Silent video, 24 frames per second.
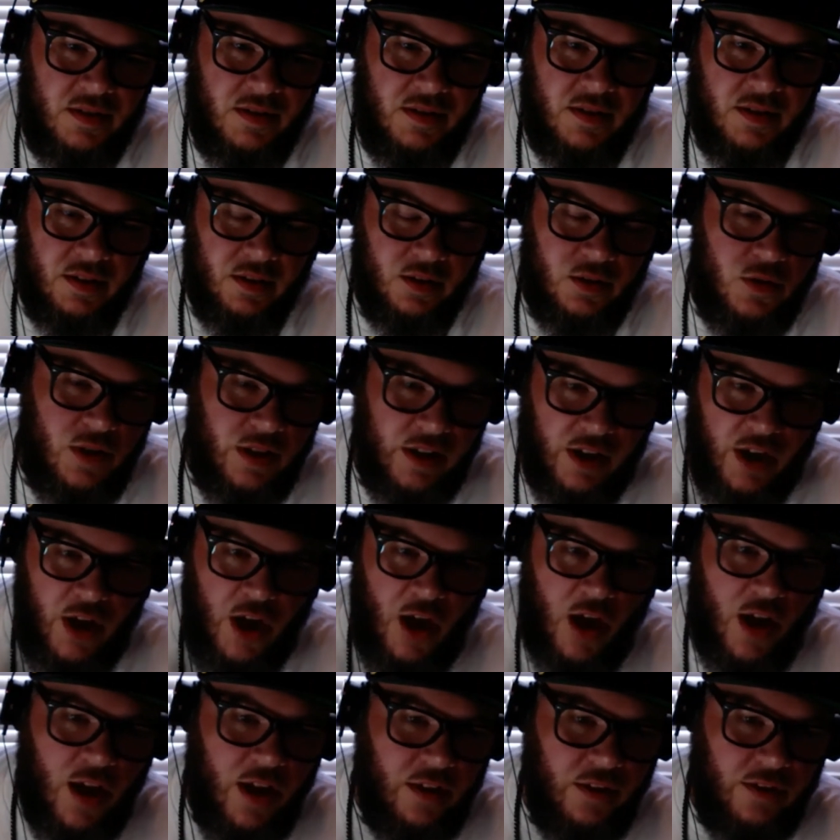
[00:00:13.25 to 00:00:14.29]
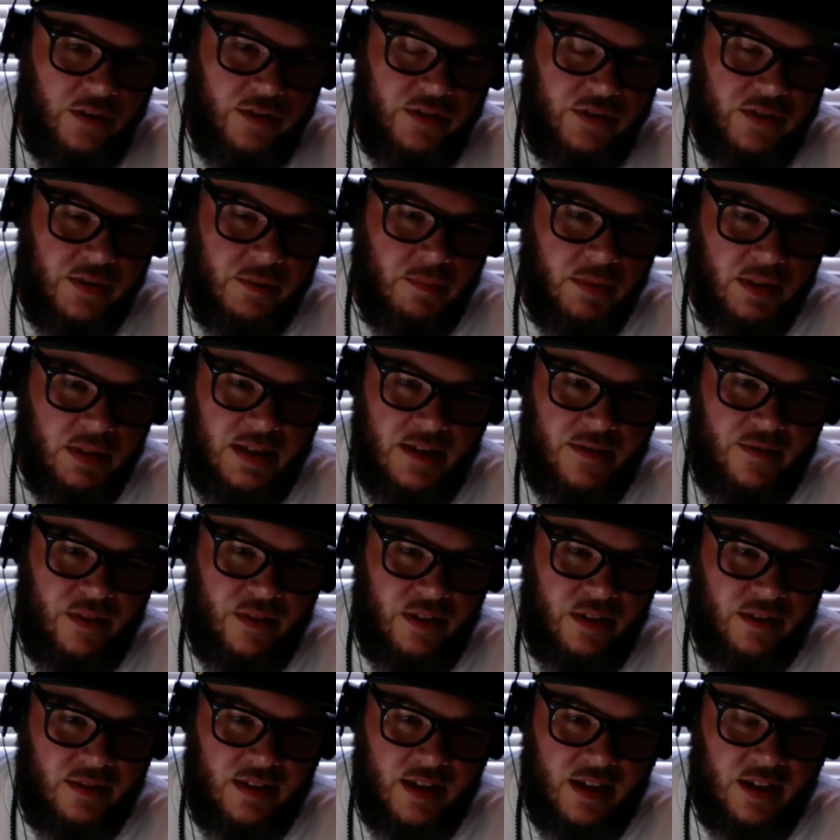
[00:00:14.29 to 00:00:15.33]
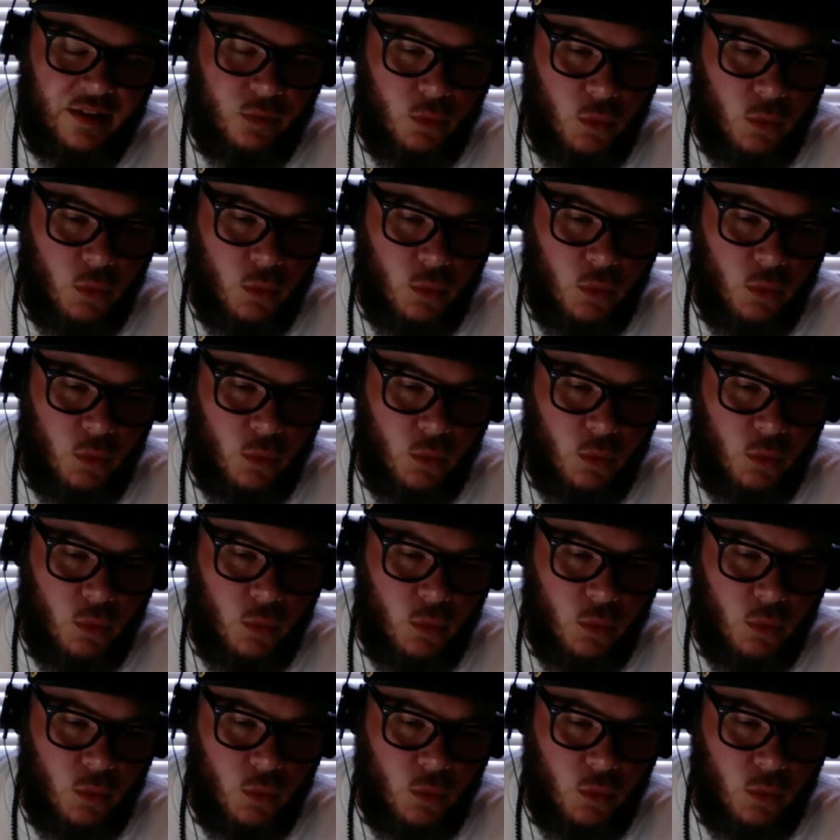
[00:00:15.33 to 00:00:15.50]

deluding us to believe these things.